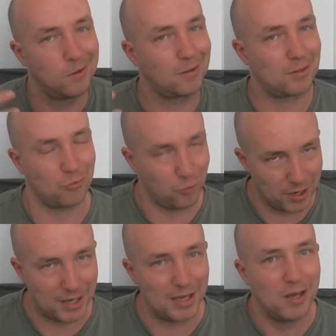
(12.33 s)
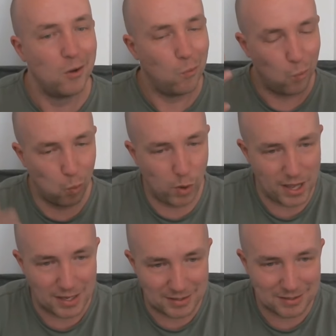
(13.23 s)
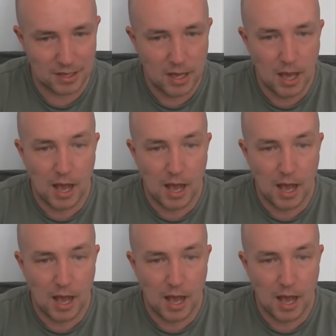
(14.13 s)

three weeks.